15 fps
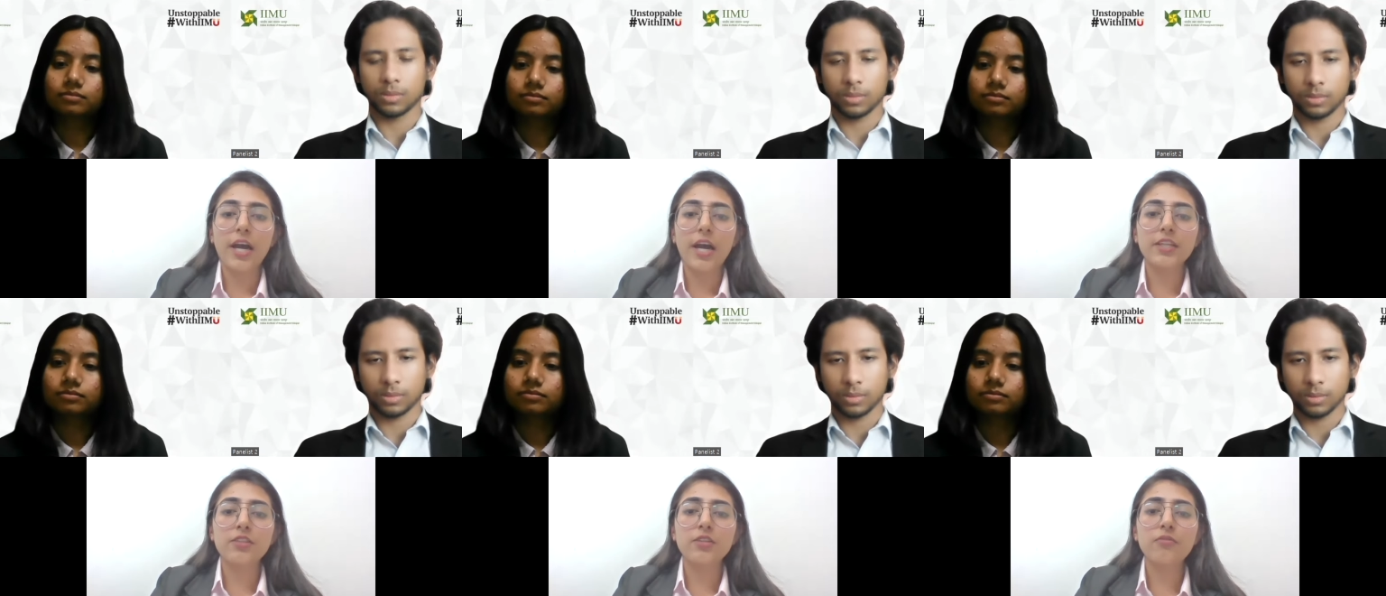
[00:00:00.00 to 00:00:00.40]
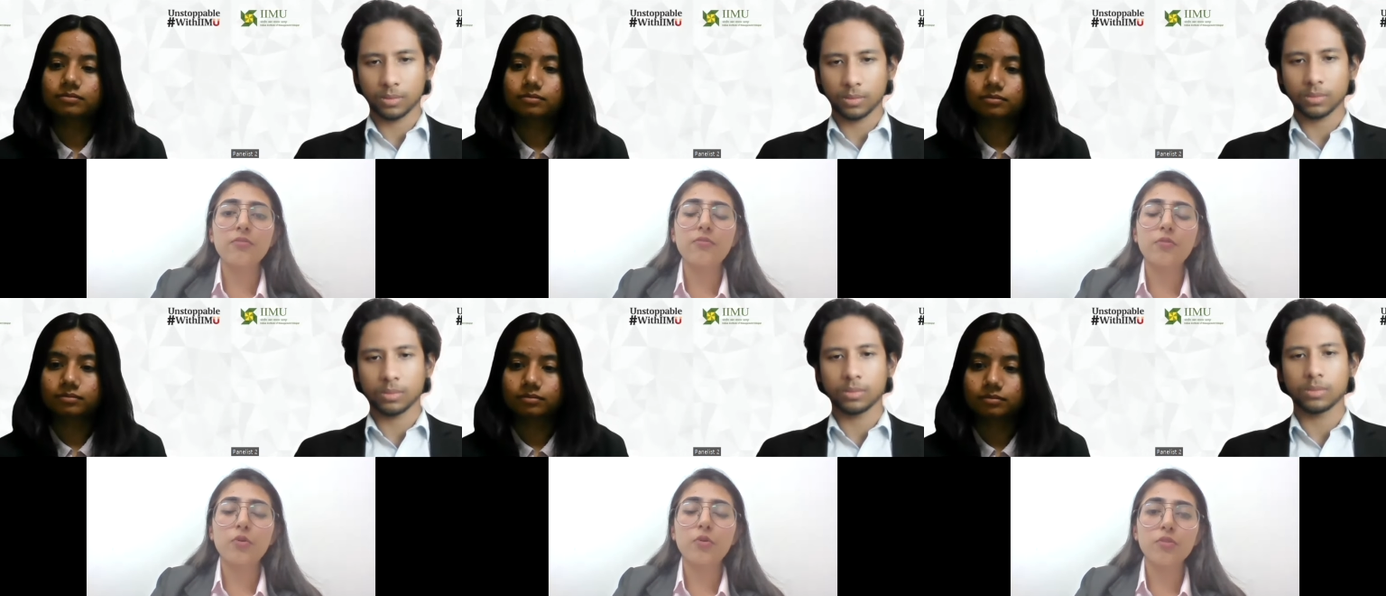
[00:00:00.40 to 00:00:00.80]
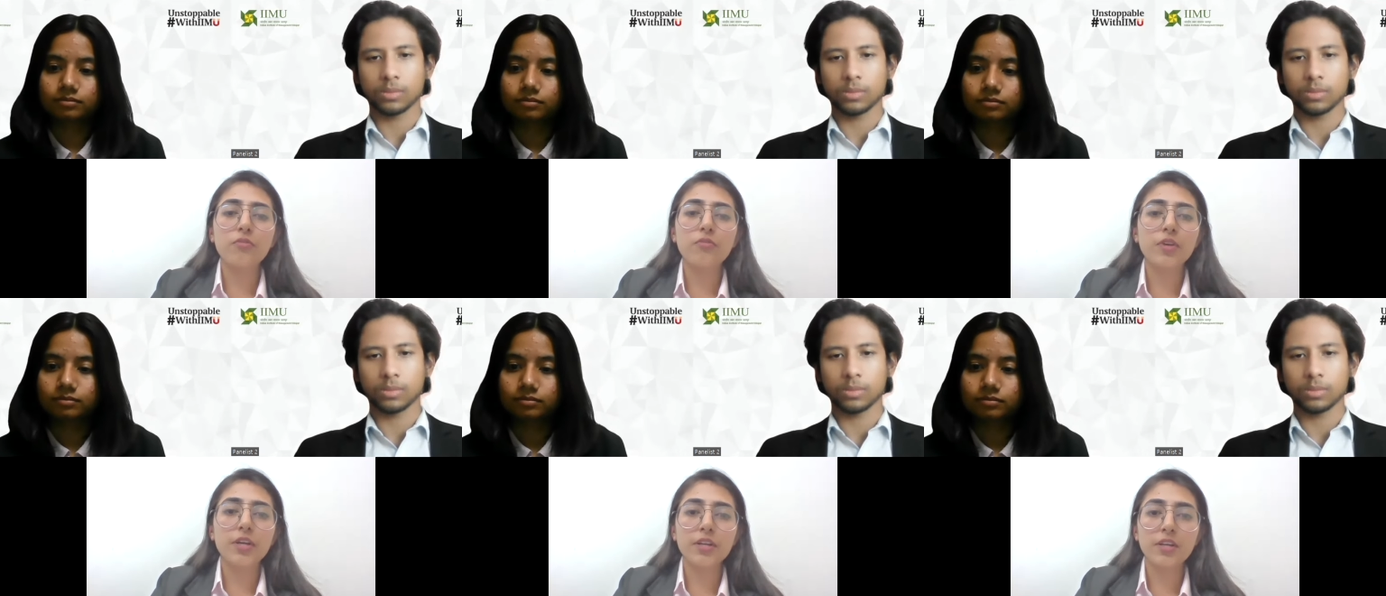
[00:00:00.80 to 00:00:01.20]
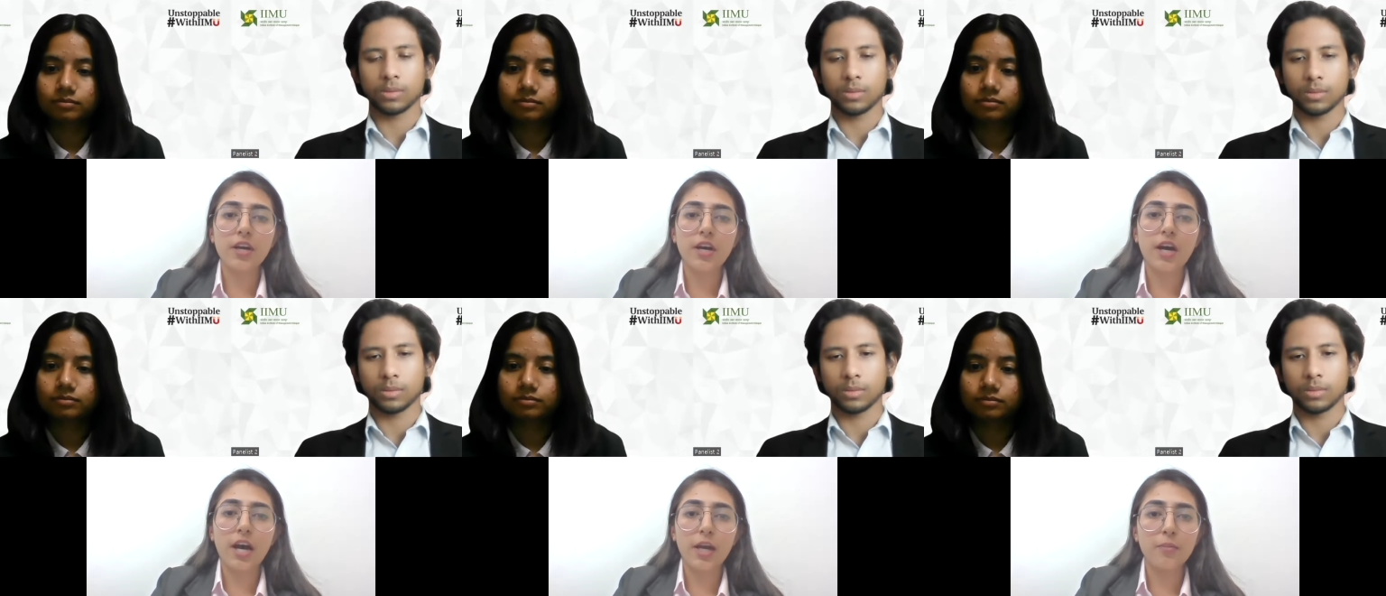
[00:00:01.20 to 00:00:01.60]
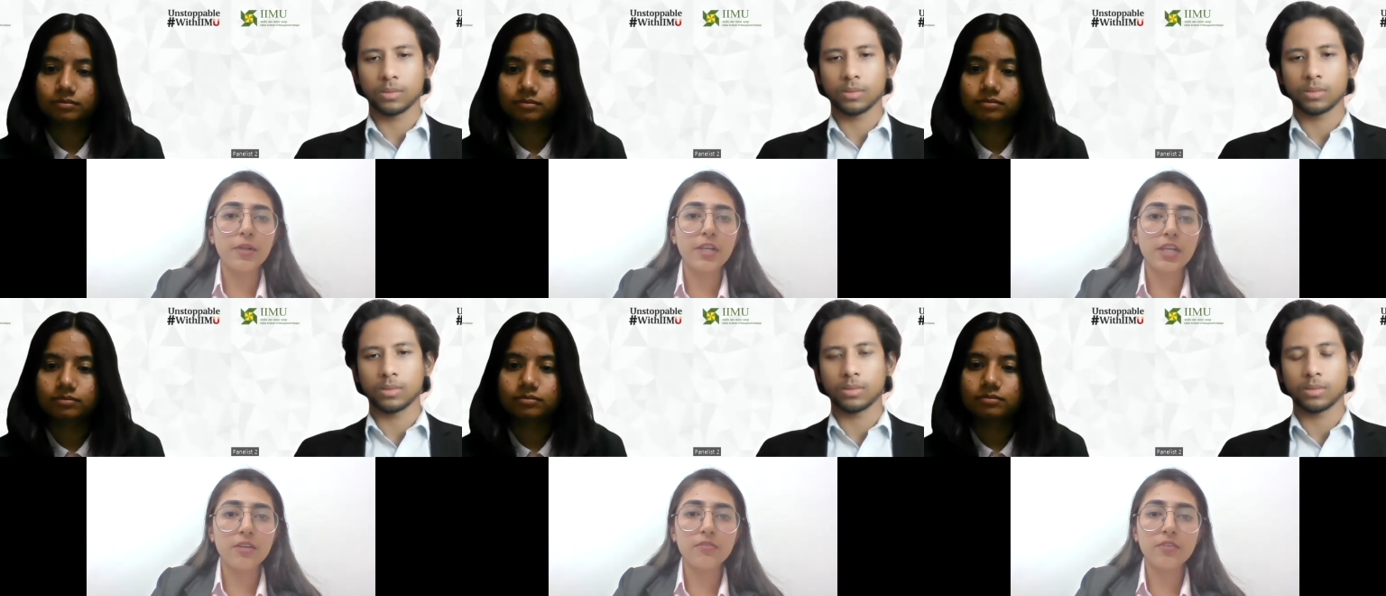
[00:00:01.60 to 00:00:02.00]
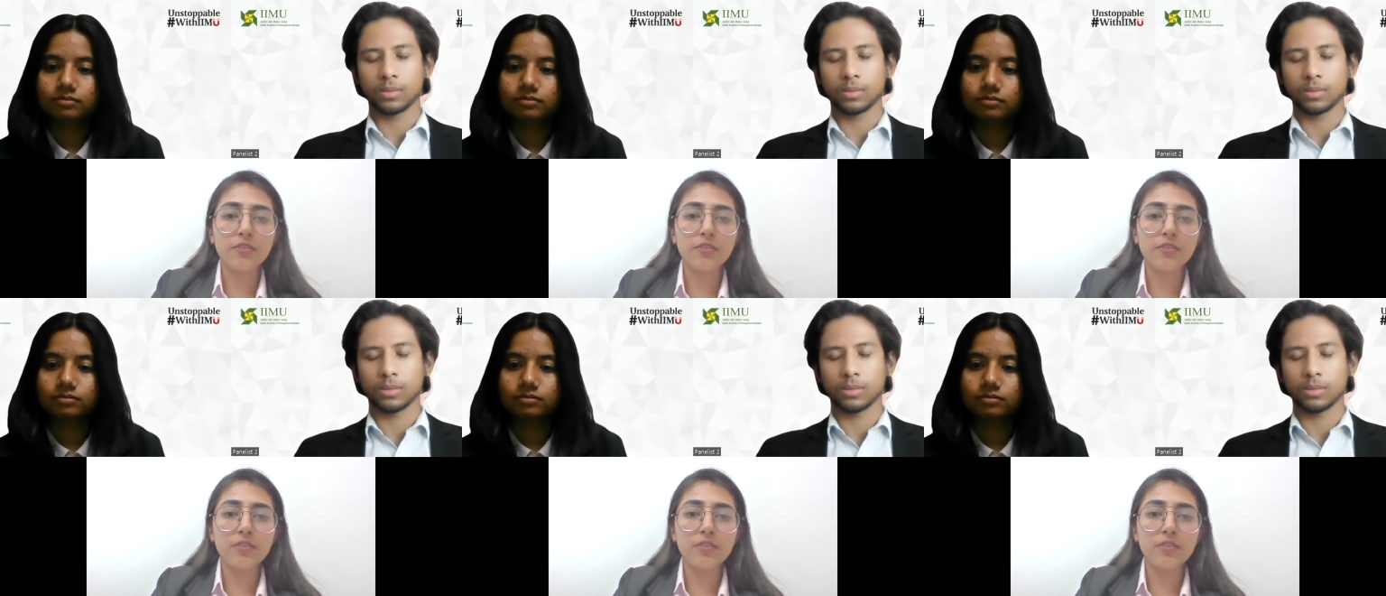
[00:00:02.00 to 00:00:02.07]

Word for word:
Speaker 1: At the forefront, I believe,